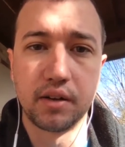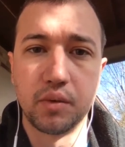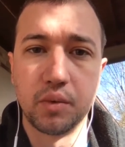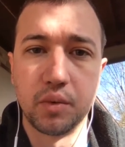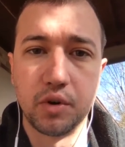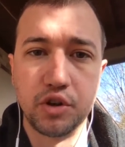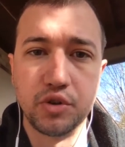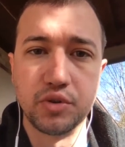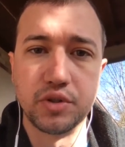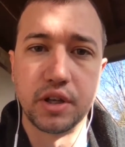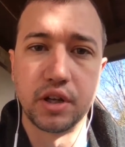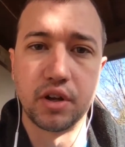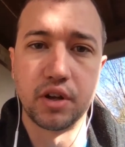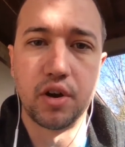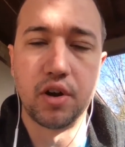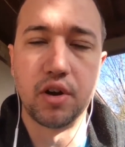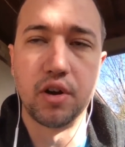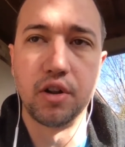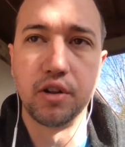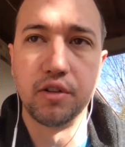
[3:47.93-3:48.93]
We're using
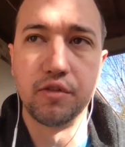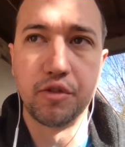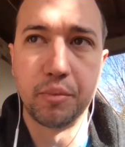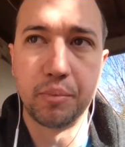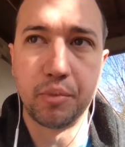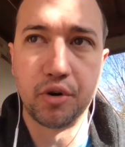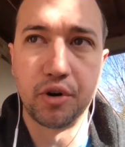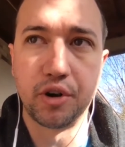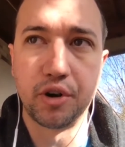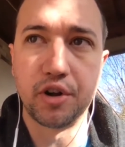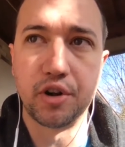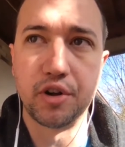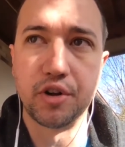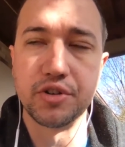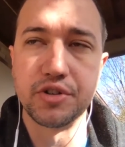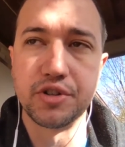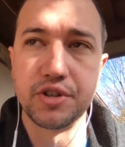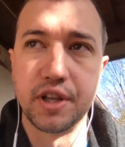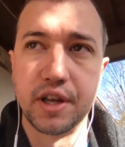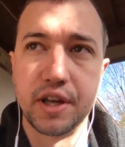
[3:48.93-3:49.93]
all of the
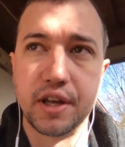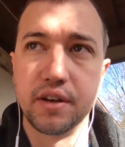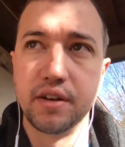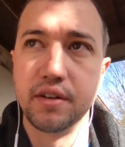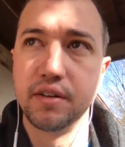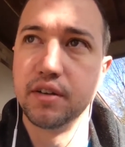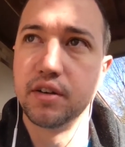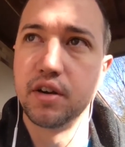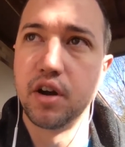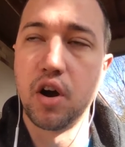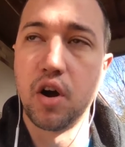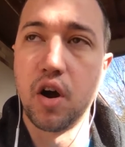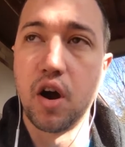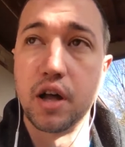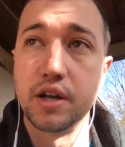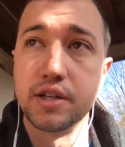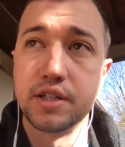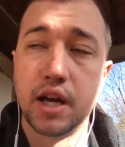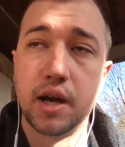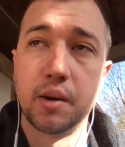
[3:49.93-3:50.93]
protocols that are
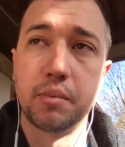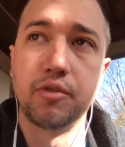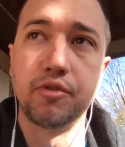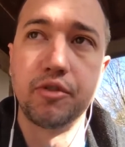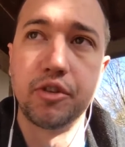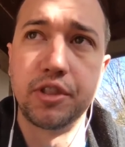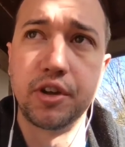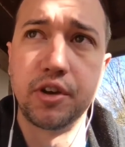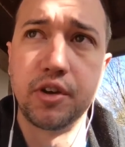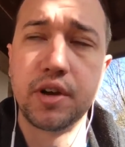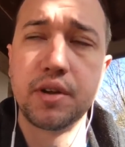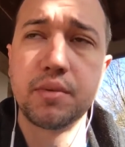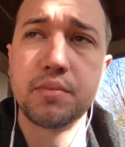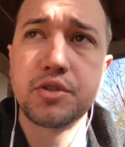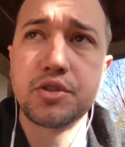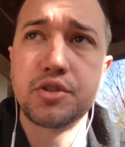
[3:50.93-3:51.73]
on top of Ethereum.